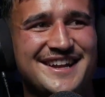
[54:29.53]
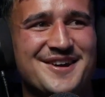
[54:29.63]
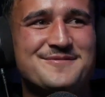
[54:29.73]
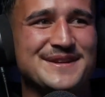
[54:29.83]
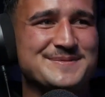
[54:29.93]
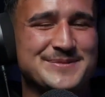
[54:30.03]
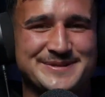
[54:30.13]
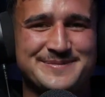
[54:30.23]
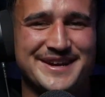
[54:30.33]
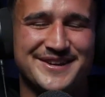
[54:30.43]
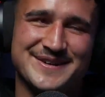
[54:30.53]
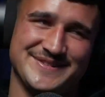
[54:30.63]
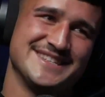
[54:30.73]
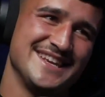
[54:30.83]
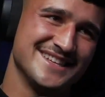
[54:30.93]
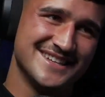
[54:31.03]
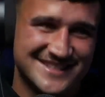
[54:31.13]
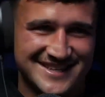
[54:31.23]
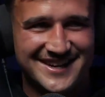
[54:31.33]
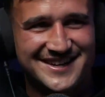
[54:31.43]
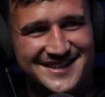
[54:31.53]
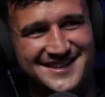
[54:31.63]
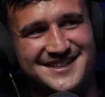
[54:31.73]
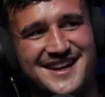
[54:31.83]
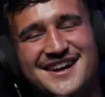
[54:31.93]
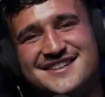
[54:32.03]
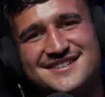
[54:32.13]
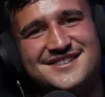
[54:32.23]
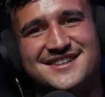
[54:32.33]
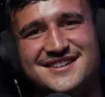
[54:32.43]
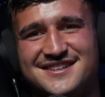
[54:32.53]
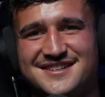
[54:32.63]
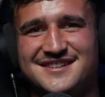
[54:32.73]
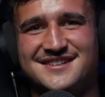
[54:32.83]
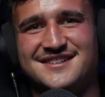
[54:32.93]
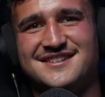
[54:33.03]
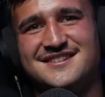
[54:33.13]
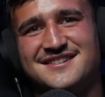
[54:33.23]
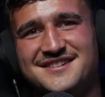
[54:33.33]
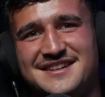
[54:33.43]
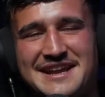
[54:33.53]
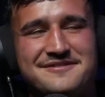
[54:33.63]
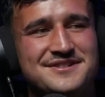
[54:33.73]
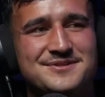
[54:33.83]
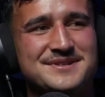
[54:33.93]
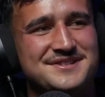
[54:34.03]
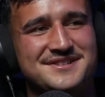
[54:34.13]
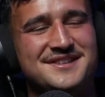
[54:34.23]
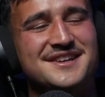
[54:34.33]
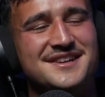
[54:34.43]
And hopefully the boys back you up, which they did. So I just sort of love it. You must just